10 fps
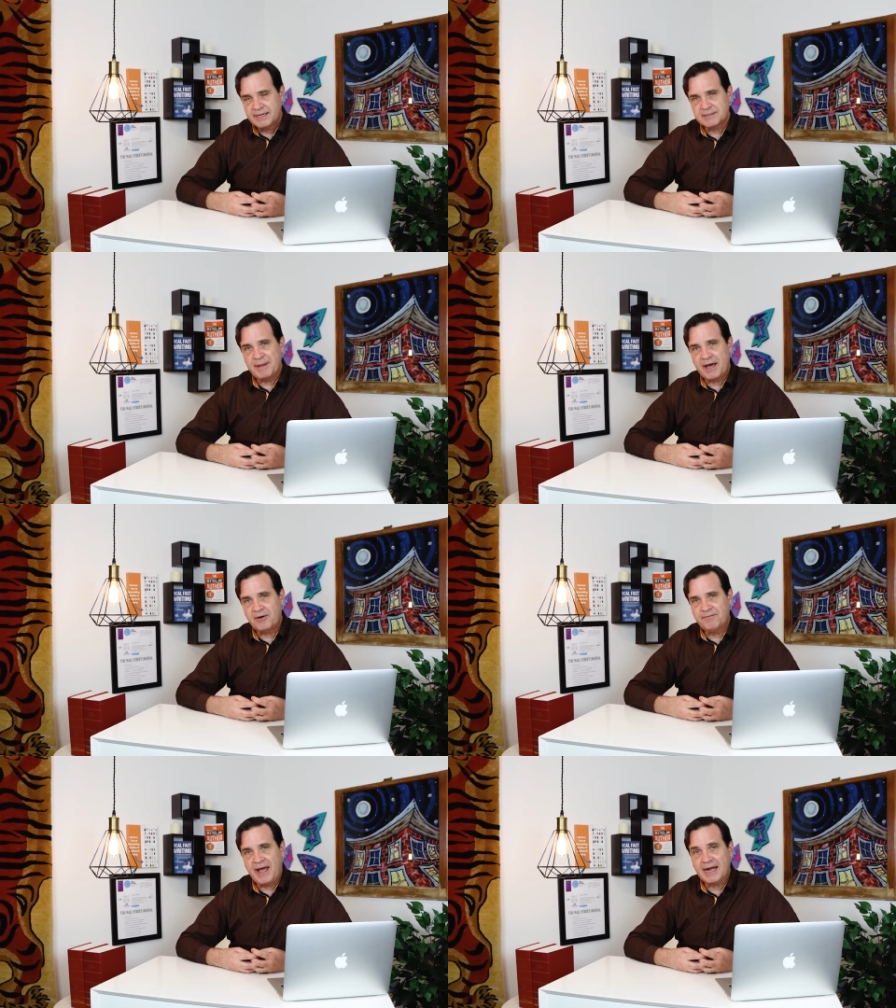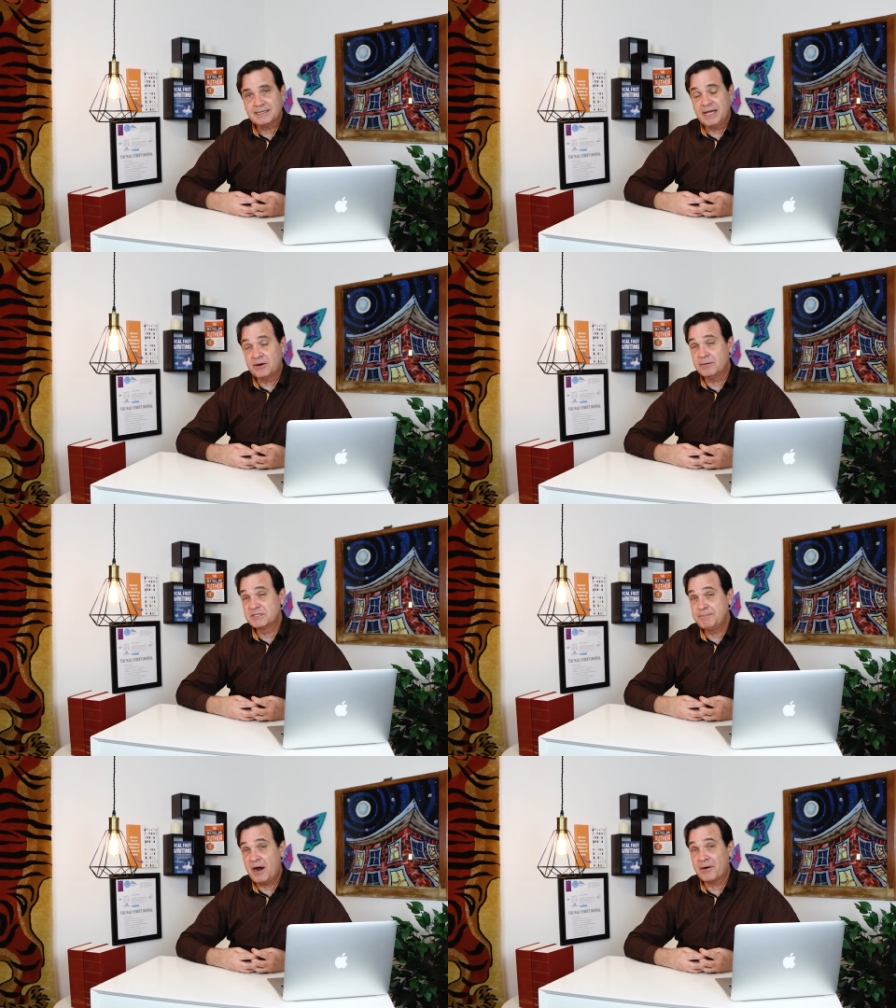As a matter of fact, Ingram
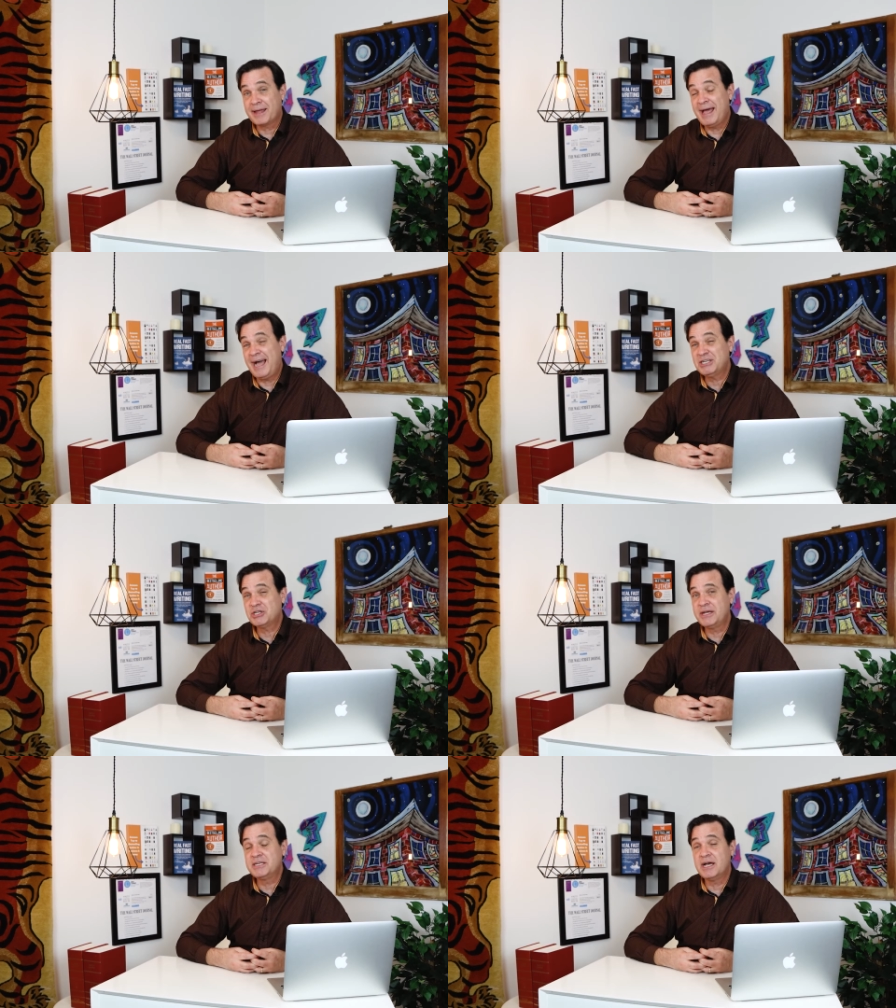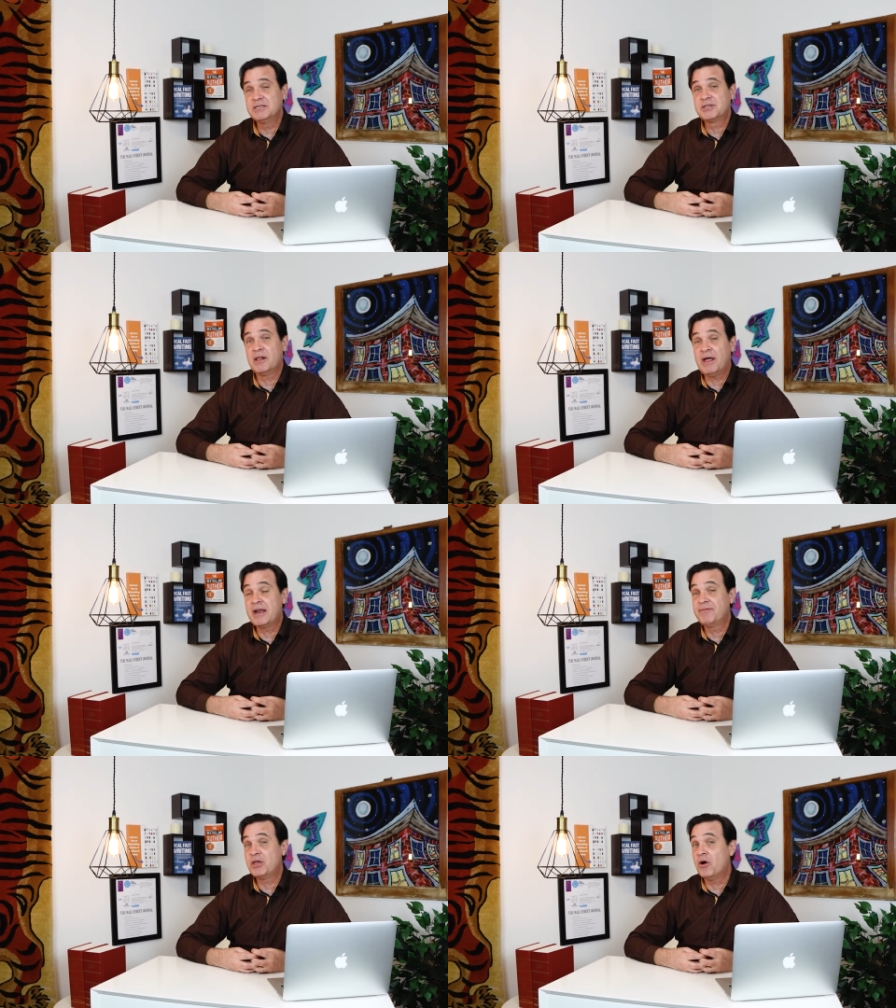Spark actually does a
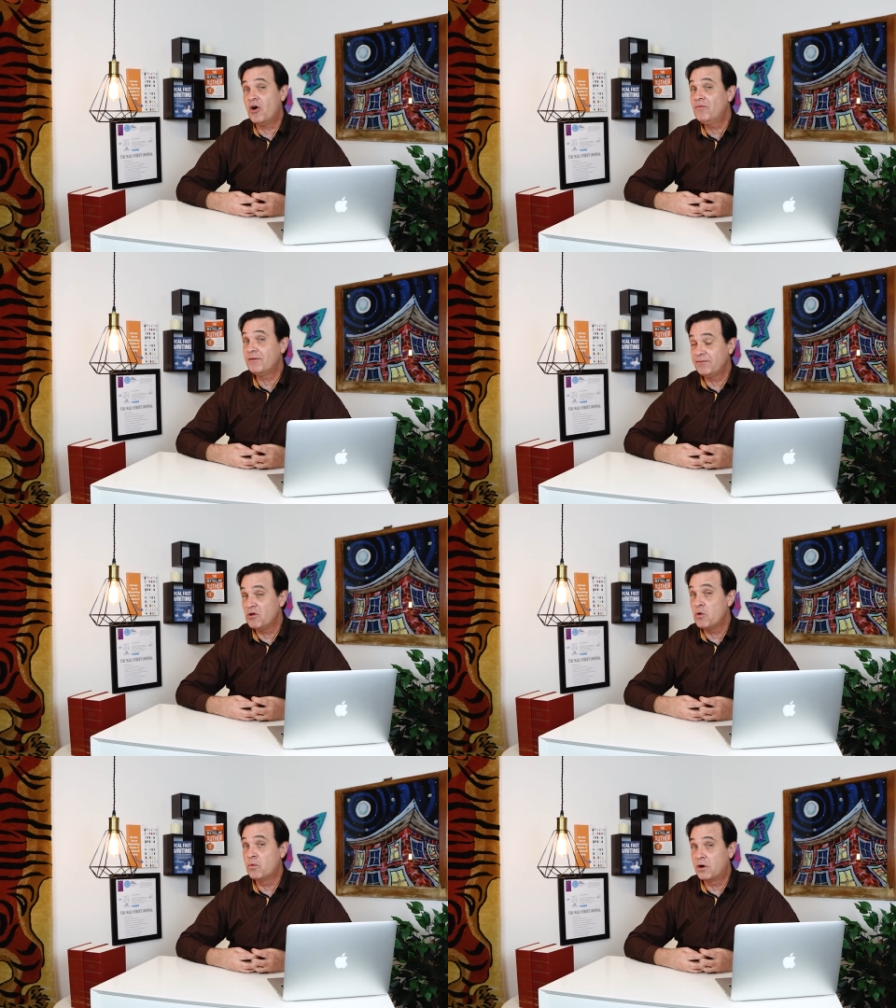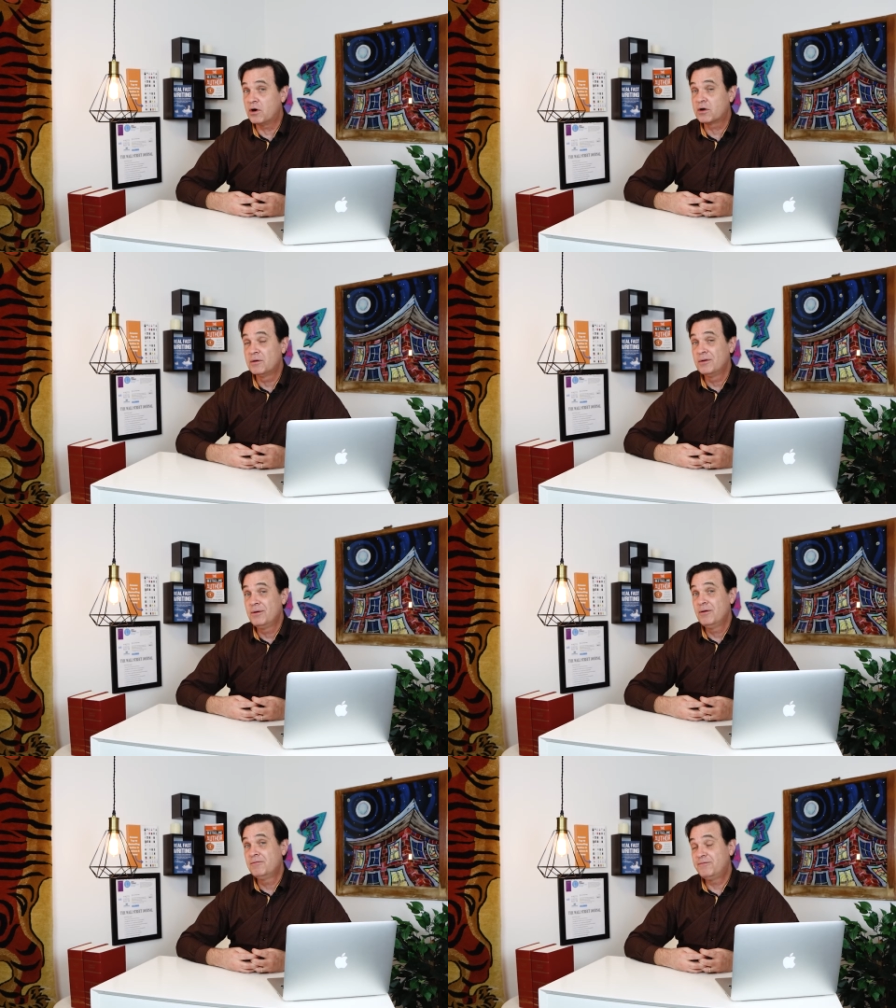lot of the overflow work
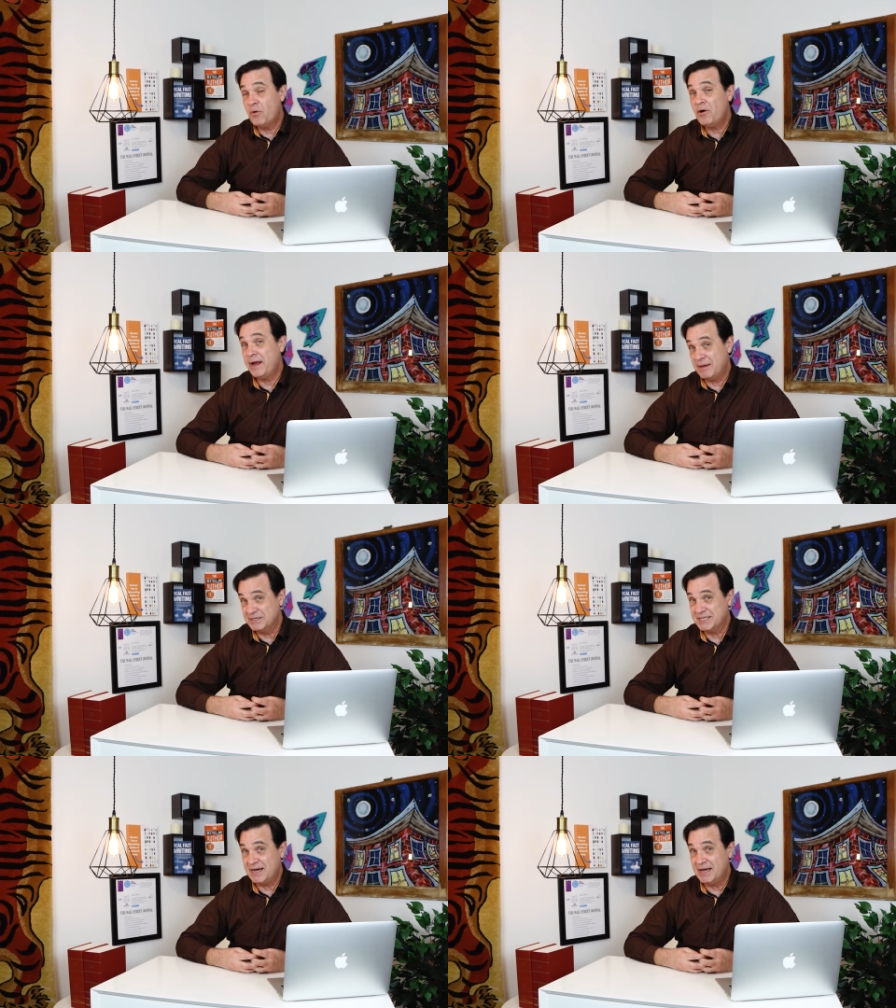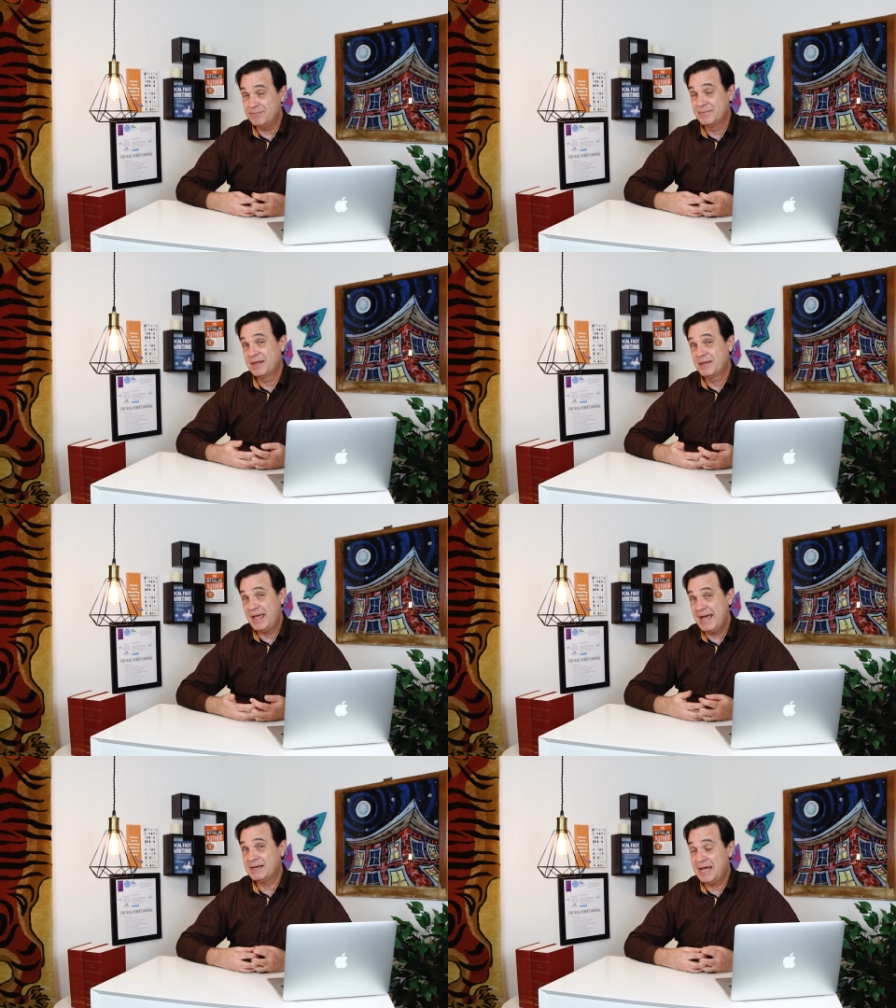for Amazon
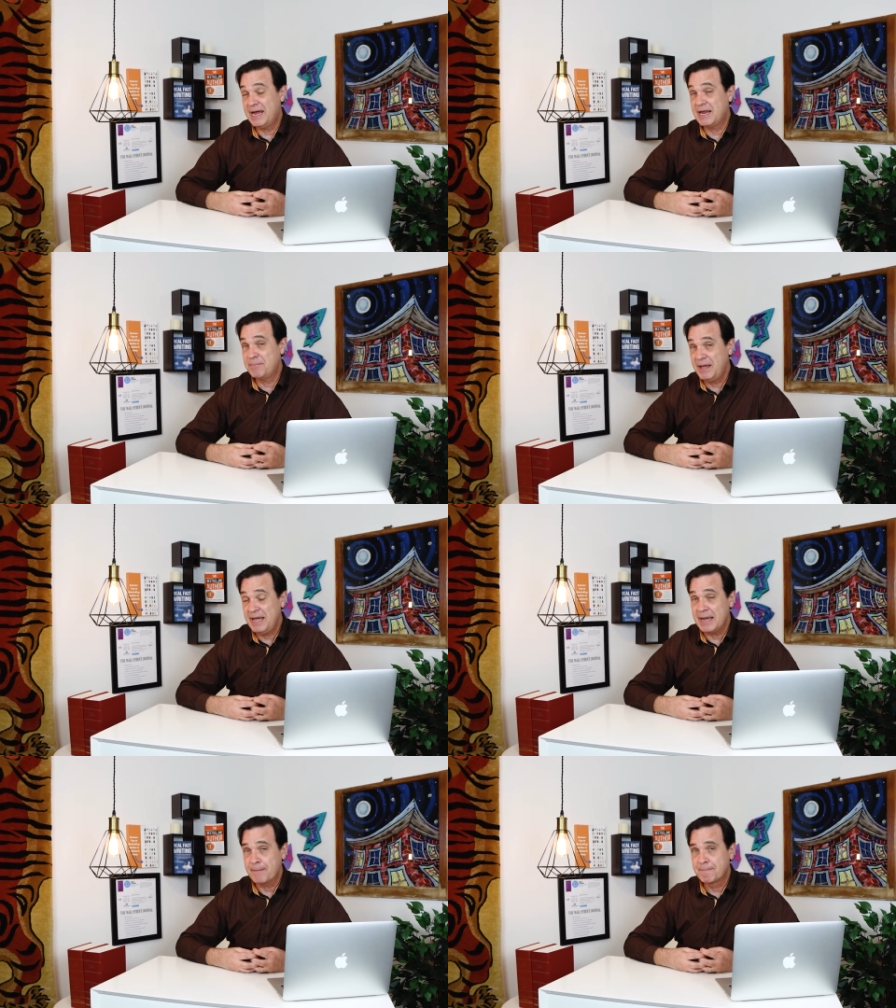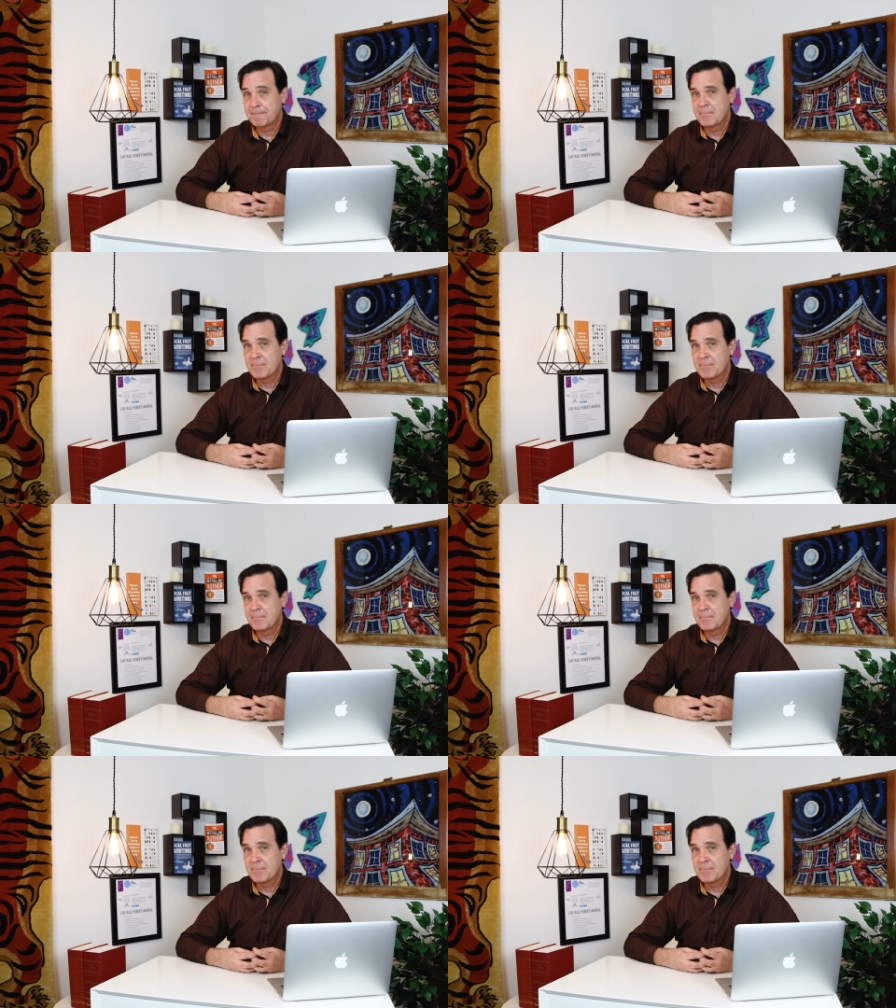and KDP.